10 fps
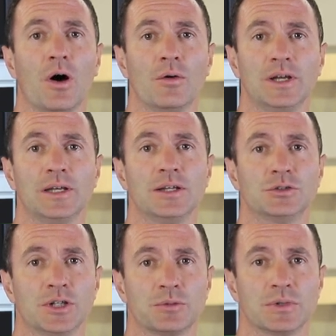only need
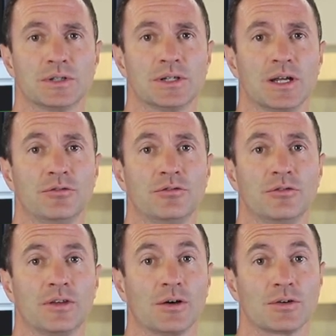treatment
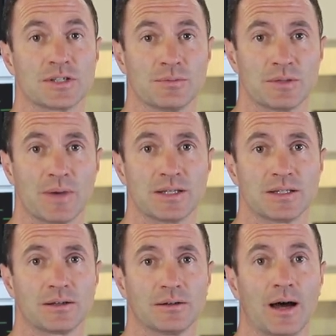if they are
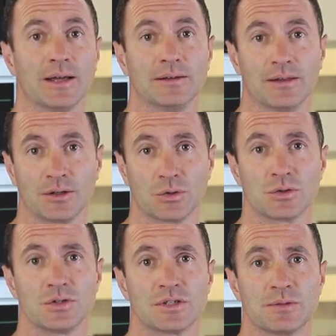symptomatic, i.e. they
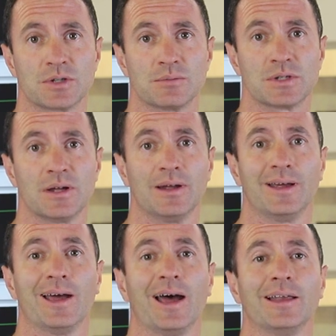cause you symptoms,
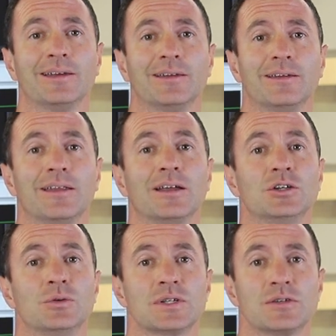and
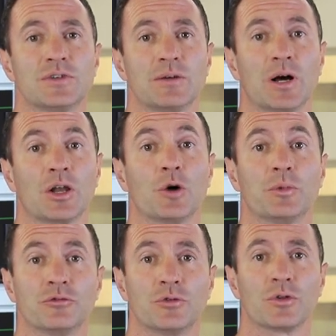that you as a female are
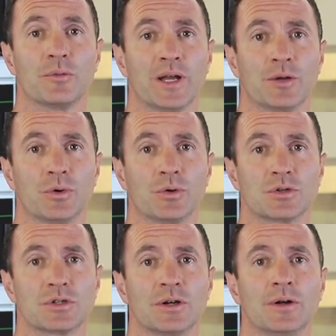before the
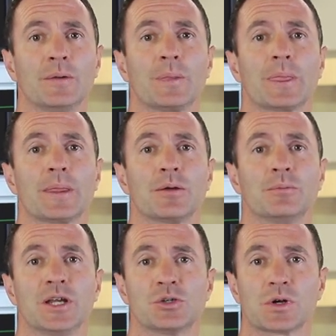menopause.
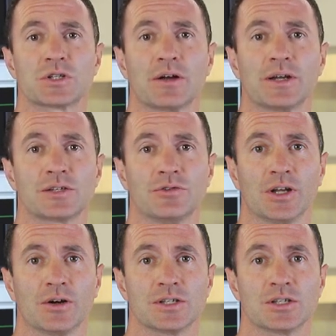Please watch our next
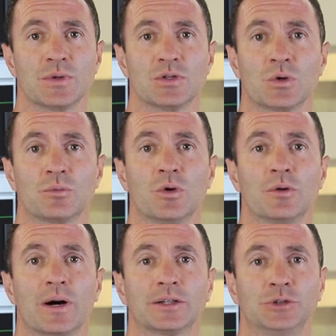videos as we talk more
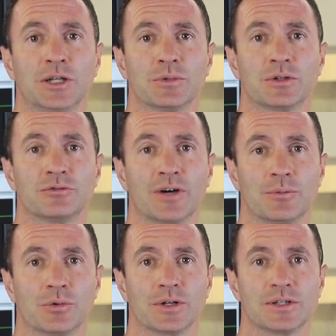about treatment of
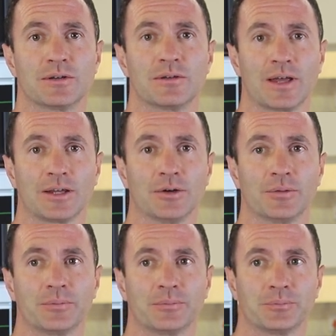fibroids. Thank you.